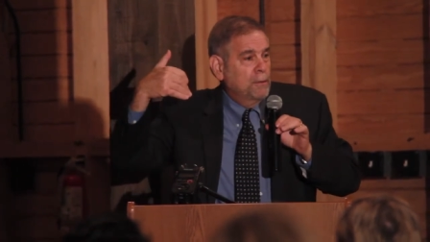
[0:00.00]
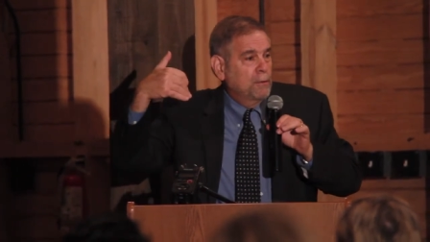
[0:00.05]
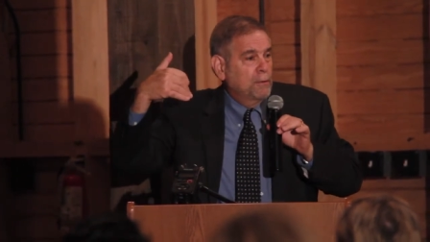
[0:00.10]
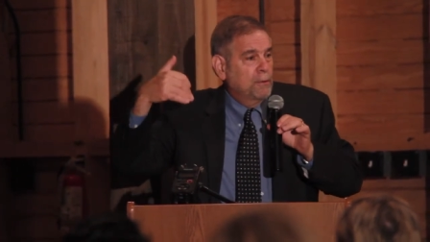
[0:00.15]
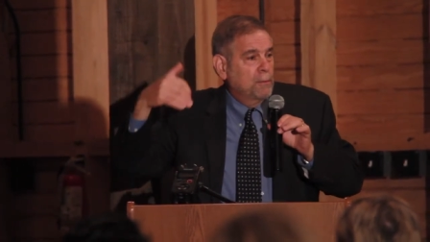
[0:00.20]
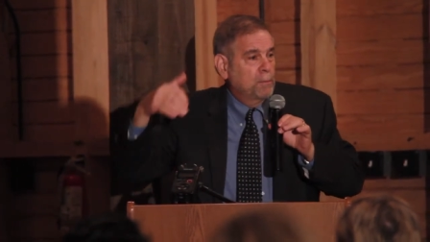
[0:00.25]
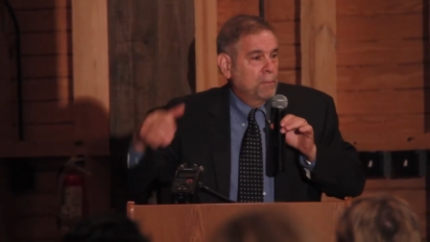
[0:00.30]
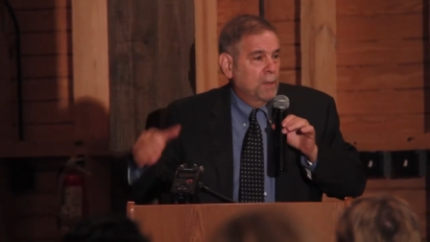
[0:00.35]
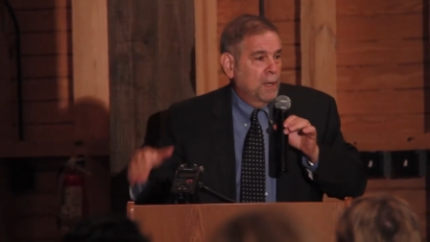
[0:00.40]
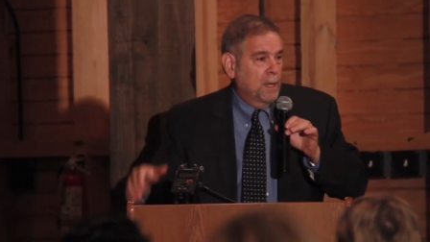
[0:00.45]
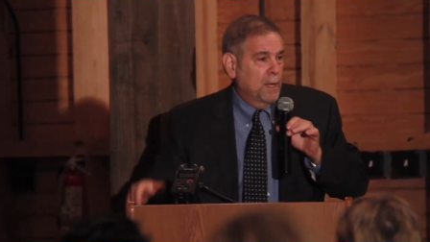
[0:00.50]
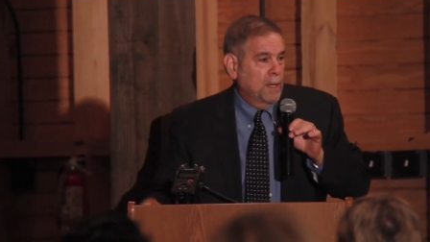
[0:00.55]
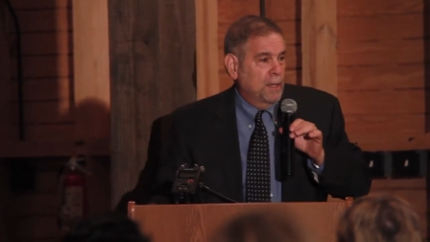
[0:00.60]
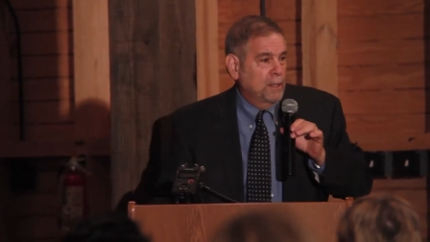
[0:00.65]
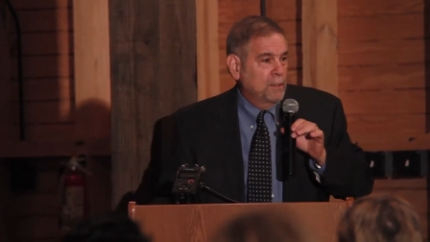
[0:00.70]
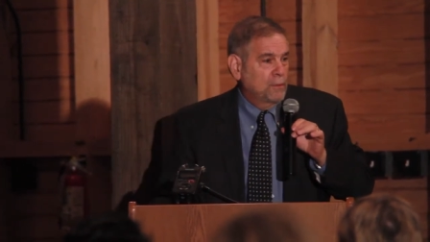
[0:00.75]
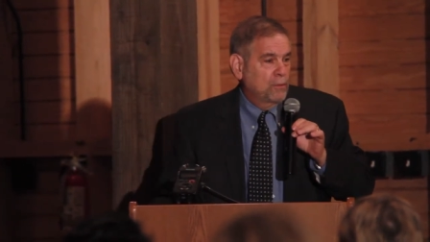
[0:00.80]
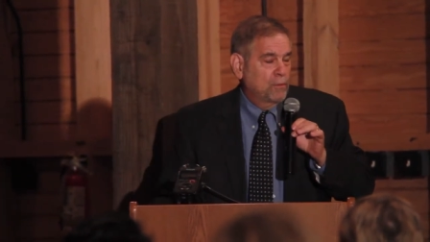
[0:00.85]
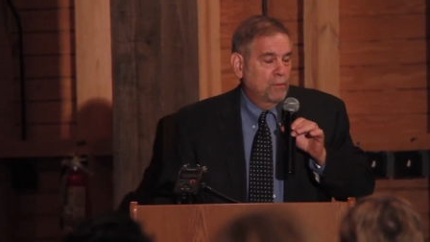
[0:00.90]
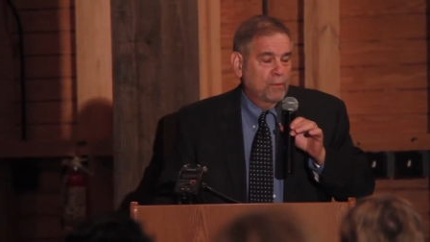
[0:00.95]
and the
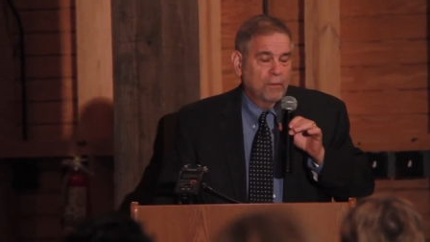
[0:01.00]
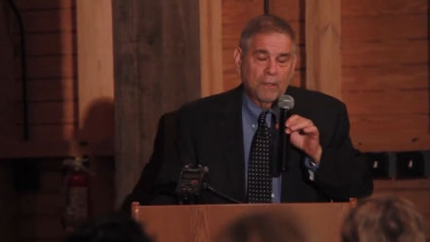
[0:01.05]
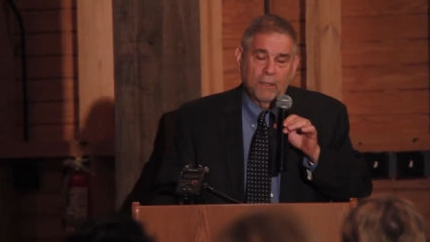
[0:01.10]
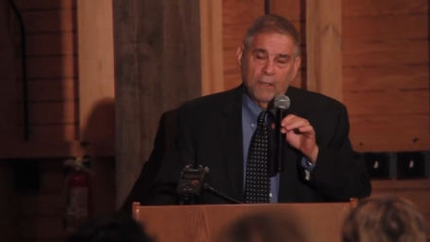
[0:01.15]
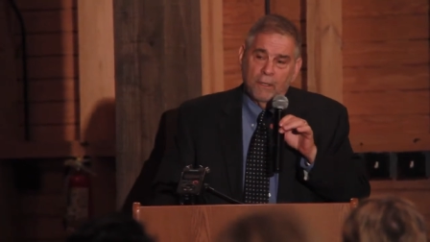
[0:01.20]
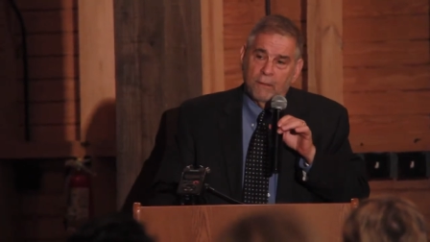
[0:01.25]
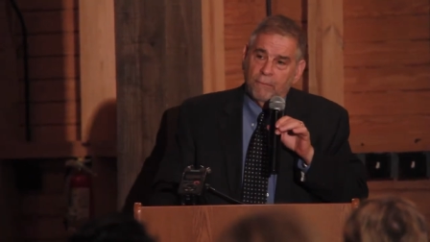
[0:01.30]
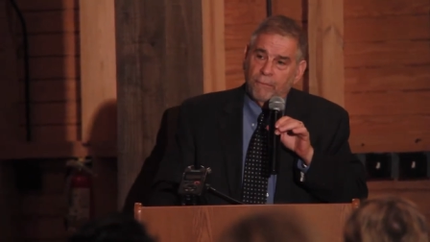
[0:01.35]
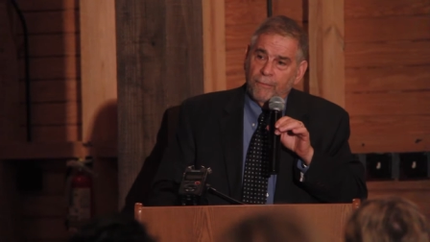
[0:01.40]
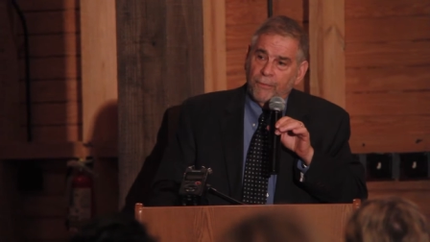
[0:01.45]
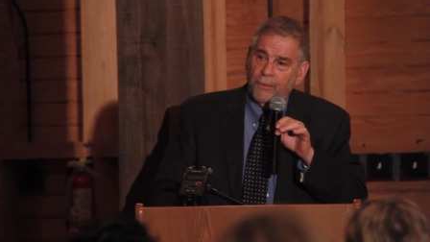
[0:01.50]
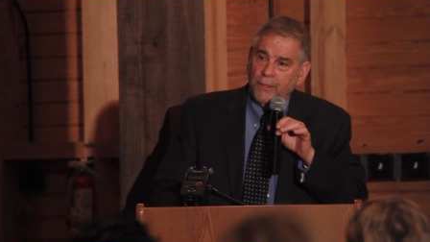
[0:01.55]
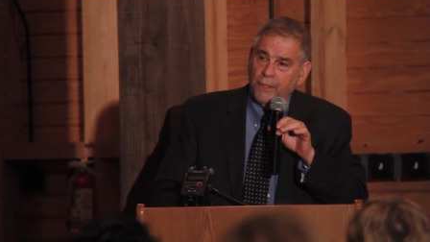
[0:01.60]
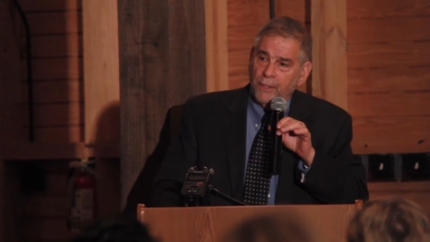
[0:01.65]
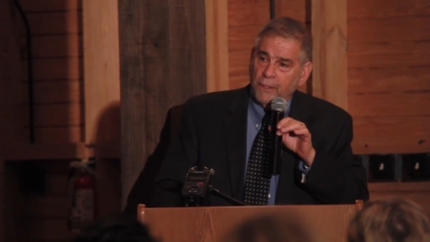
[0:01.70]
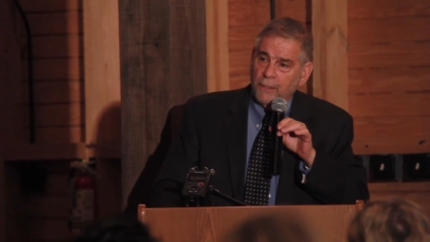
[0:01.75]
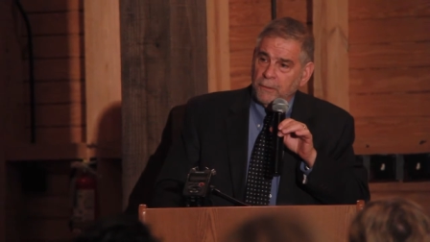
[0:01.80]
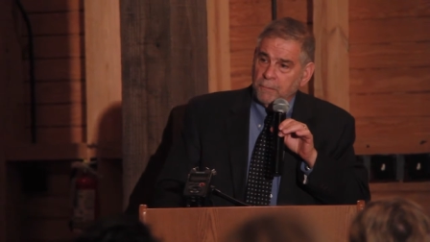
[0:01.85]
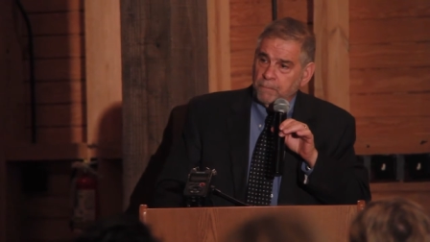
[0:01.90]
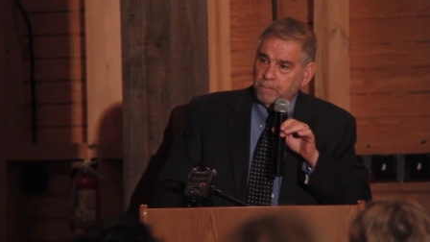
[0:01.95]
demise of
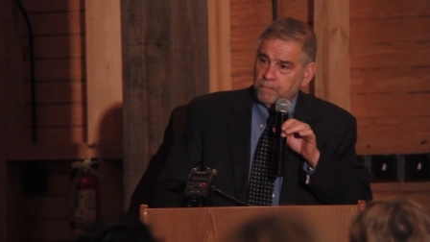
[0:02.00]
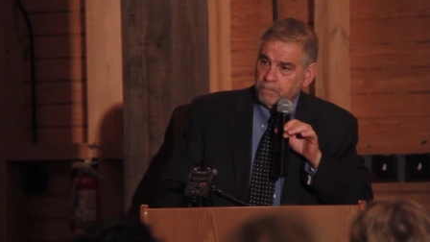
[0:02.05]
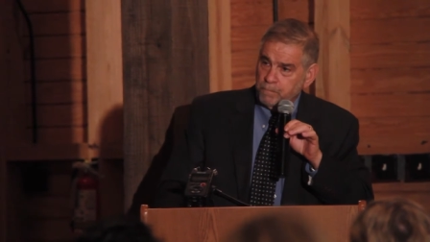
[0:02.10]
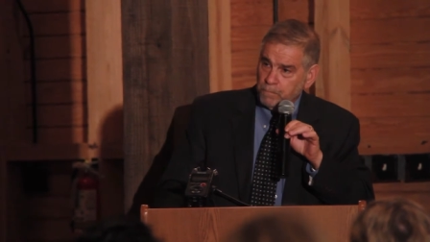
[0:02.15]
the